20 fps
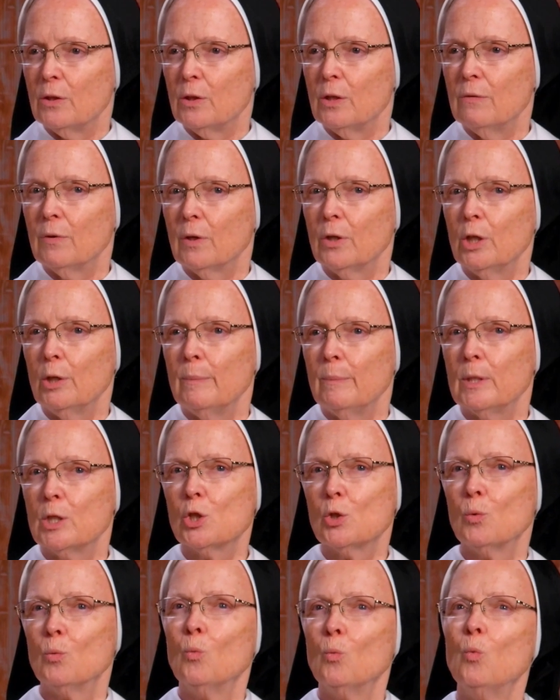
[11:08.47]
You've already
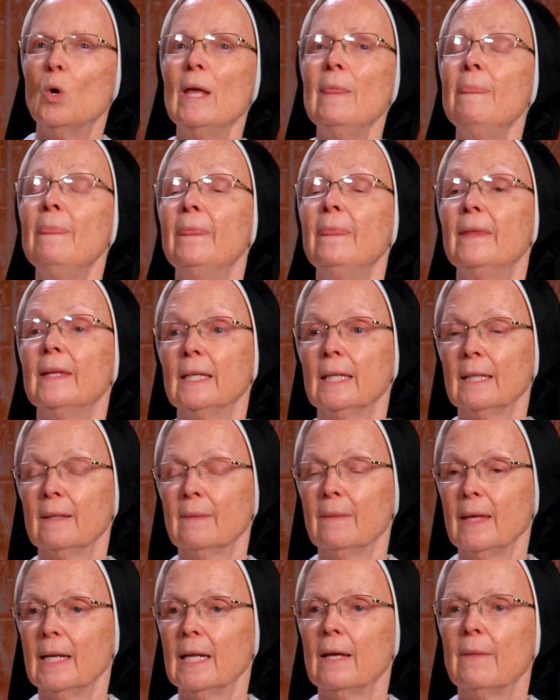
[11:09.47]
mentioned one thing
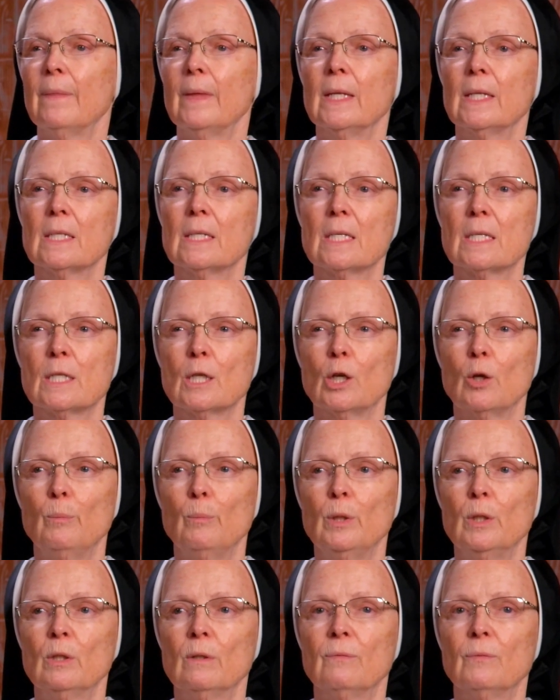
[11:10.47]
that I think is so
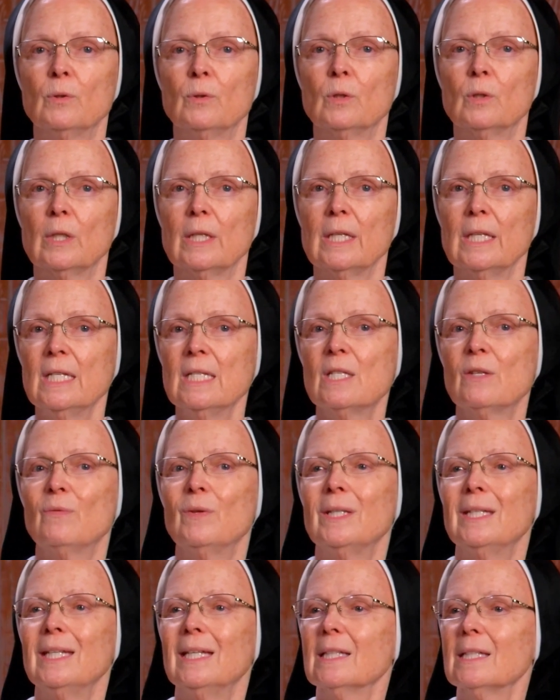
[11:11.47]
beautiful, his
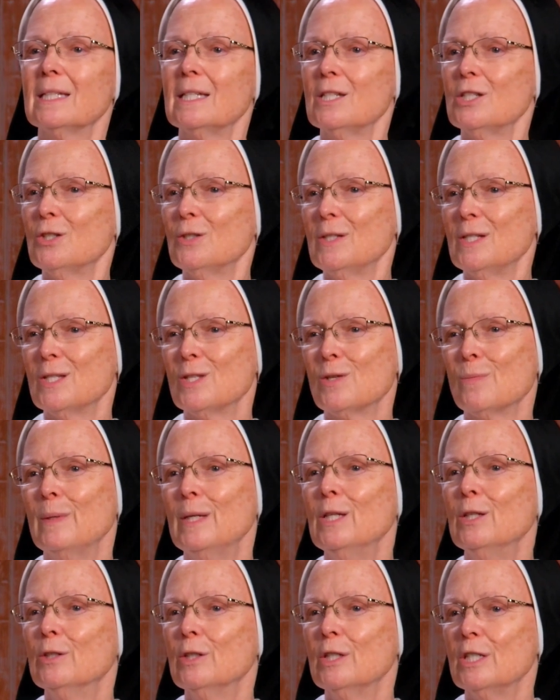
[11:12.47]
fidelity to his
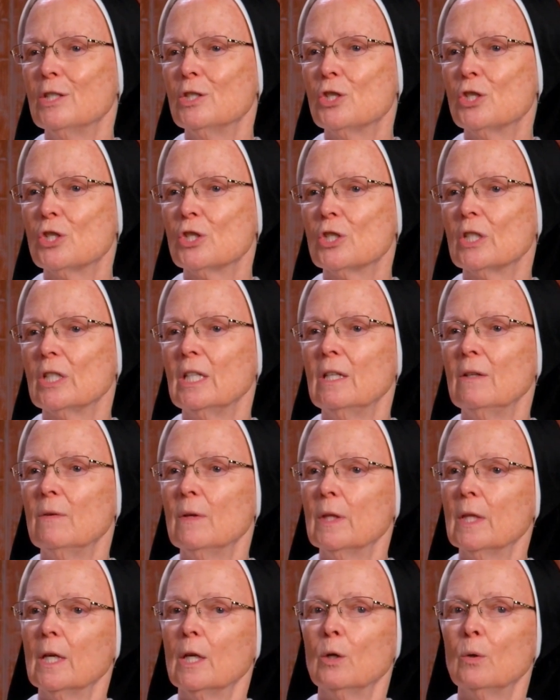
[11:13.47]
marriage,
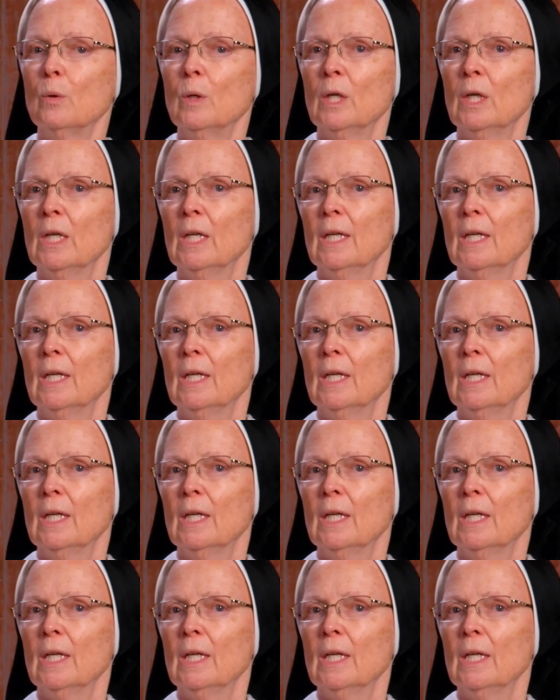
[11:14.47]
even though